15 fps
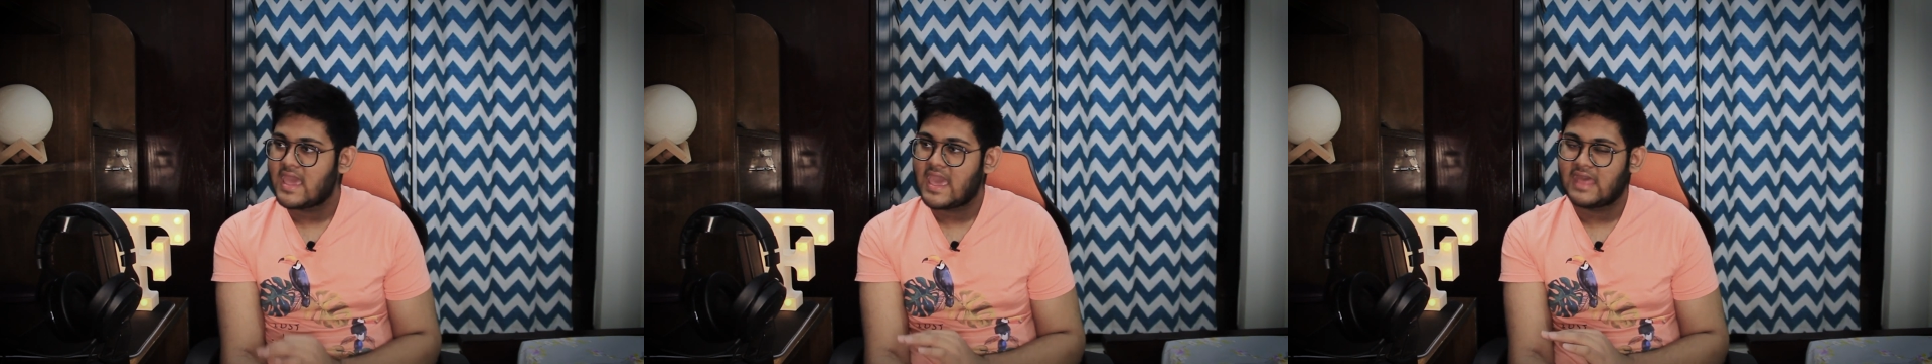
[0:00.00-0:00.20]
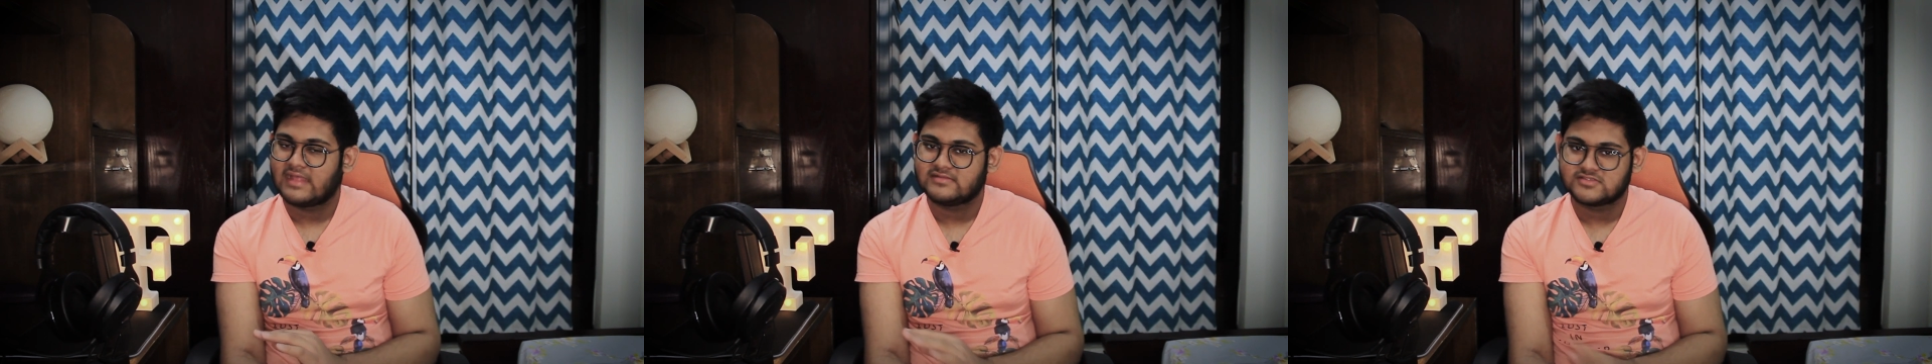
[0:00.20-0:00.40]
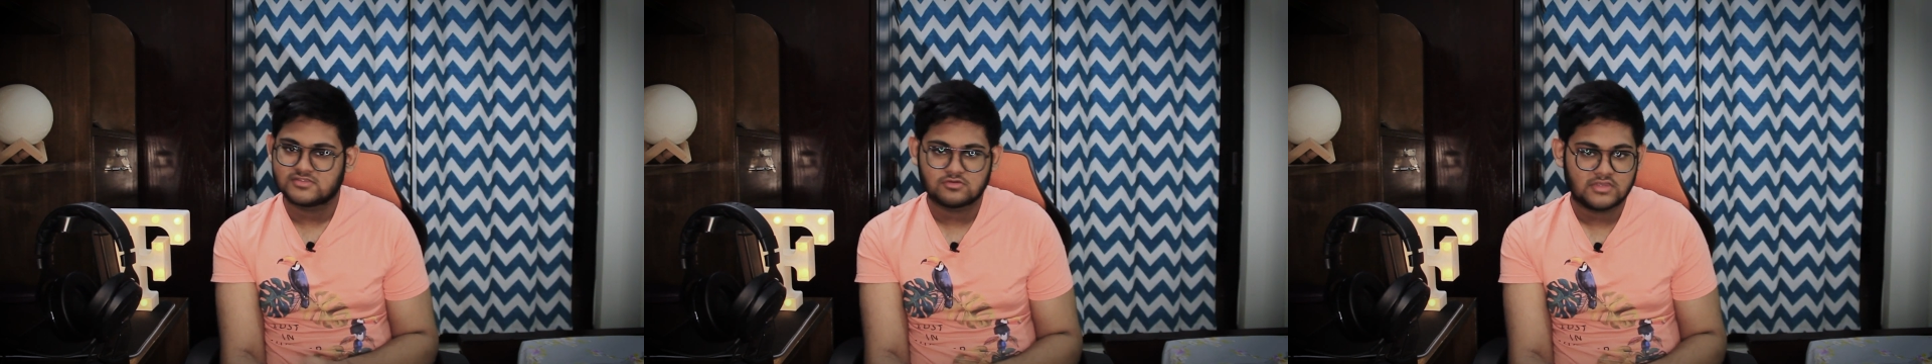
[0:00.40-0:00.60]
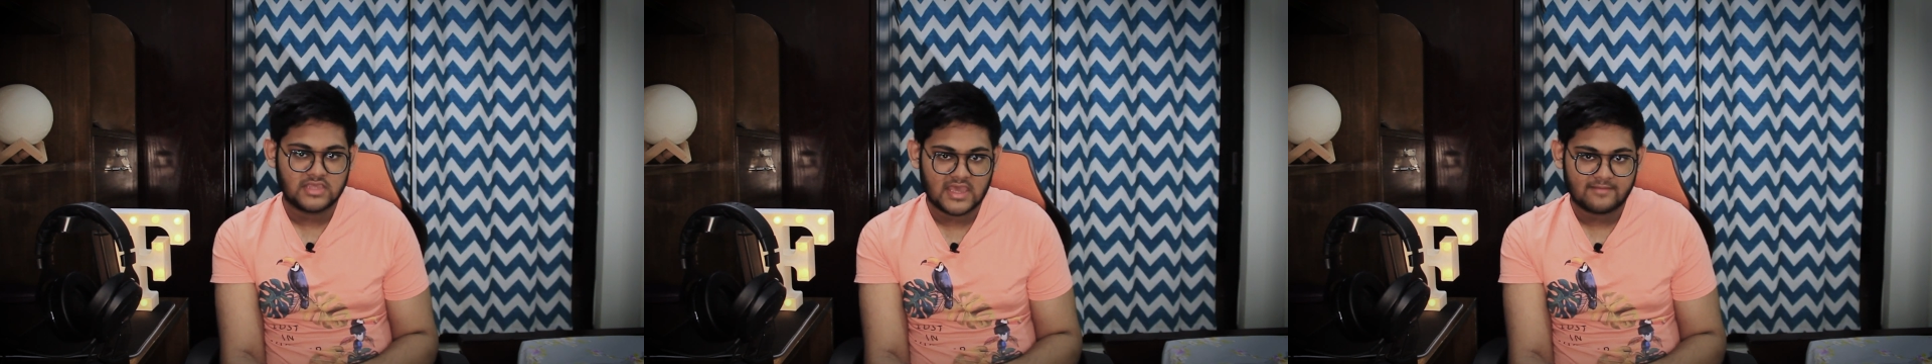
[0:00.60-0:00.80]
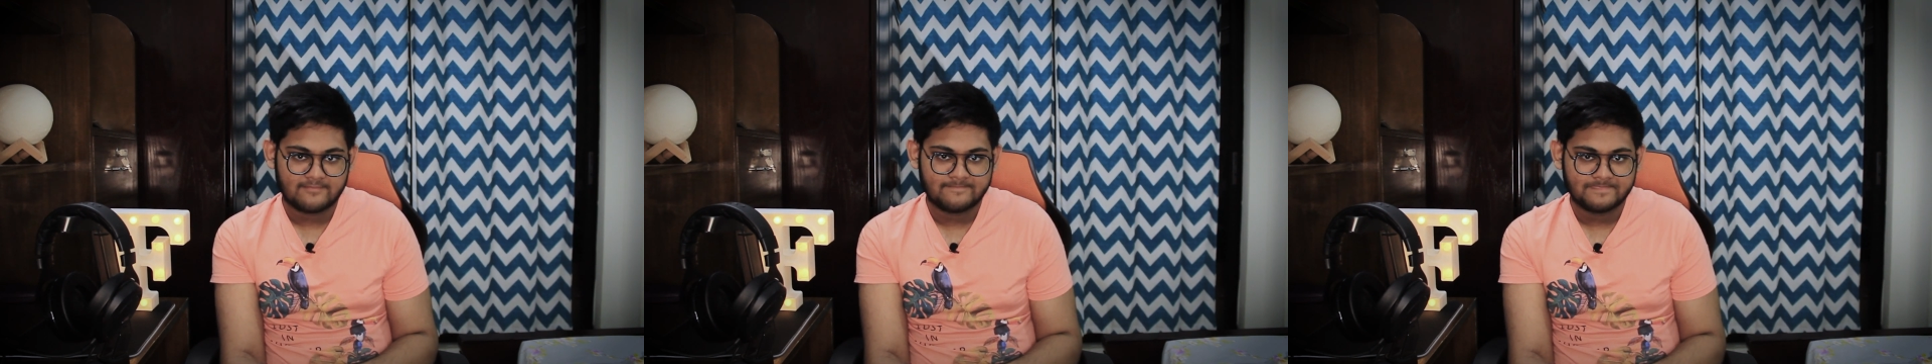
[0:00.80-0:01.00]
And so
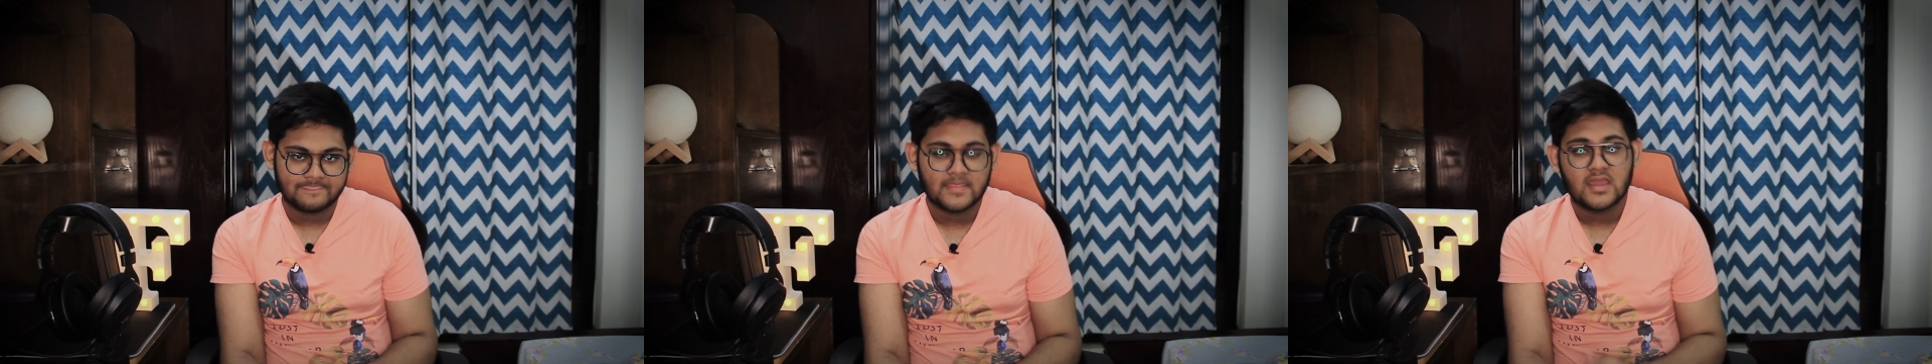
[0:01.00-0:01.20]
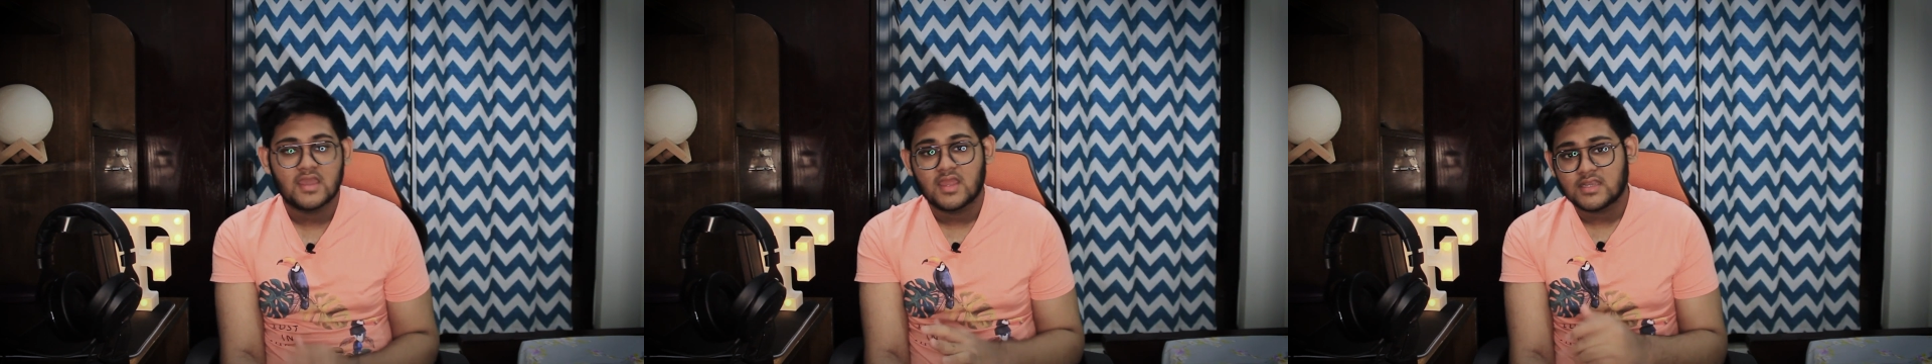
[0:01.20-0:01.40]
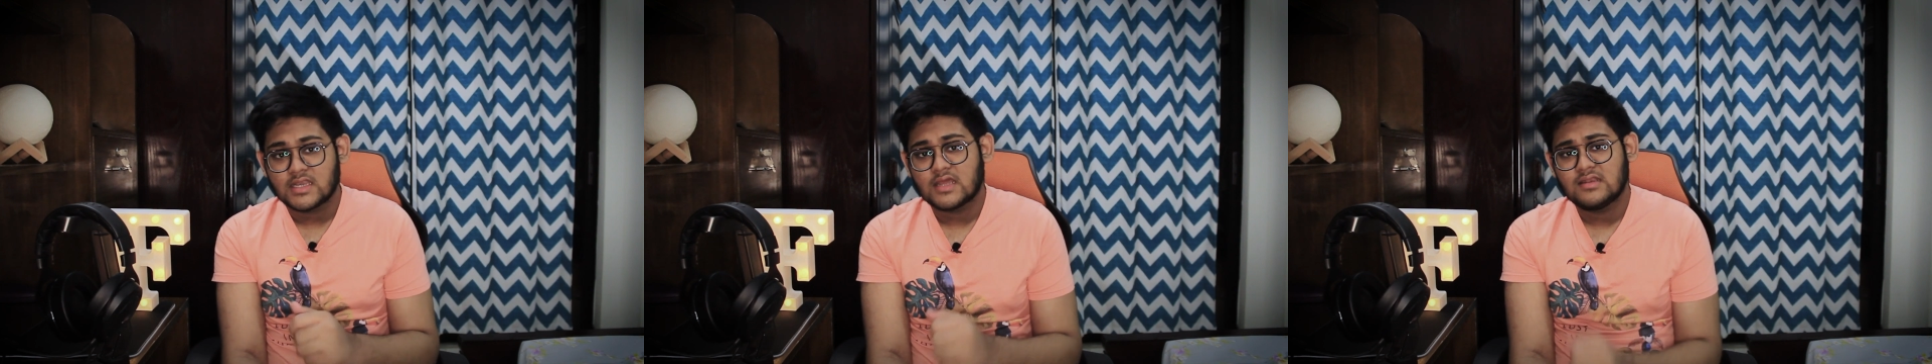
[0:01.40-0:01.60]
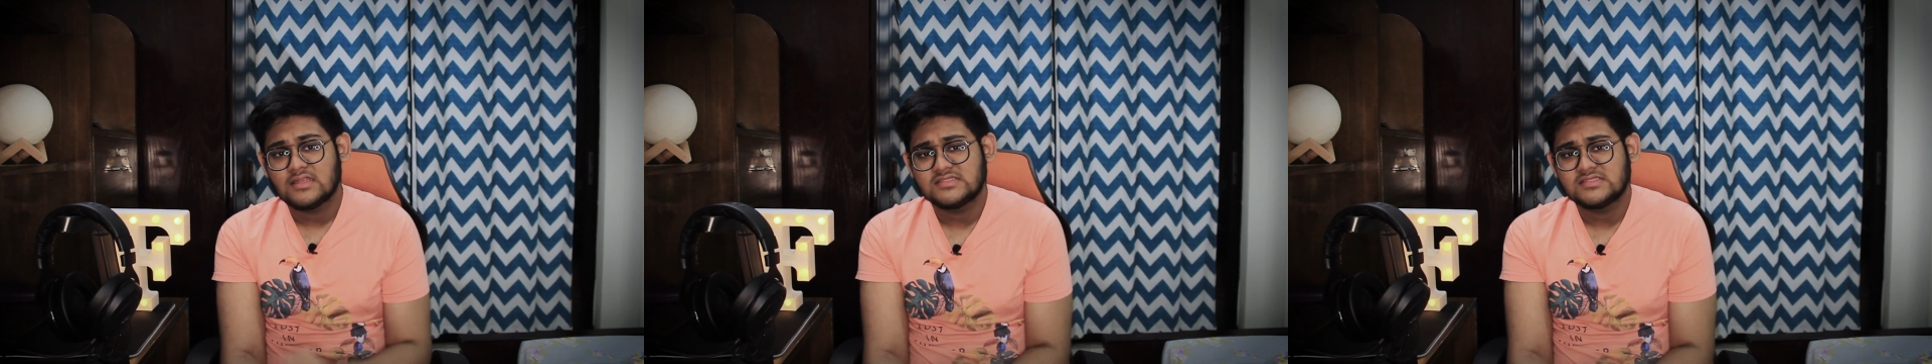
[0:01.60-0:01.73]
yeah, now